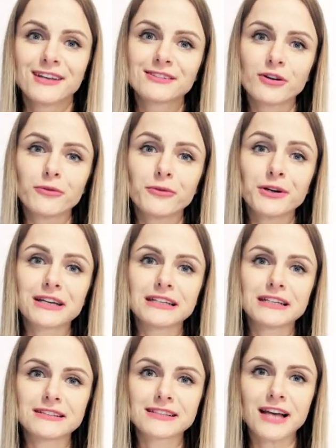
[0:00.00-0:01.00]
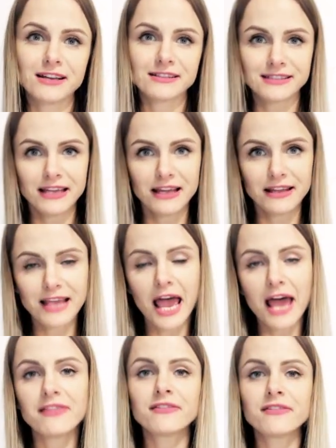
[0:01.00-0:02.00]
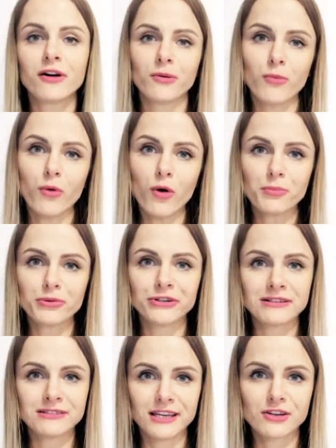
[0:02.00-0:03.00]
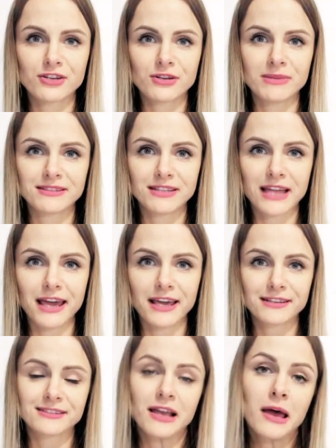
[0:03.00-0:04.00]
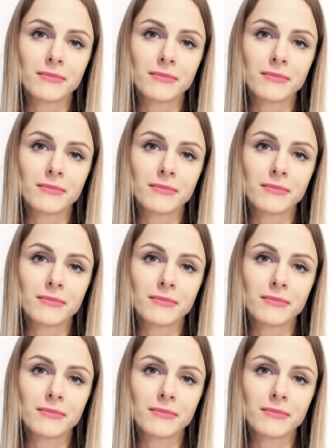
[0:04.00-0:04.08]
So we're going to discuss 10 more pronunciation mistakes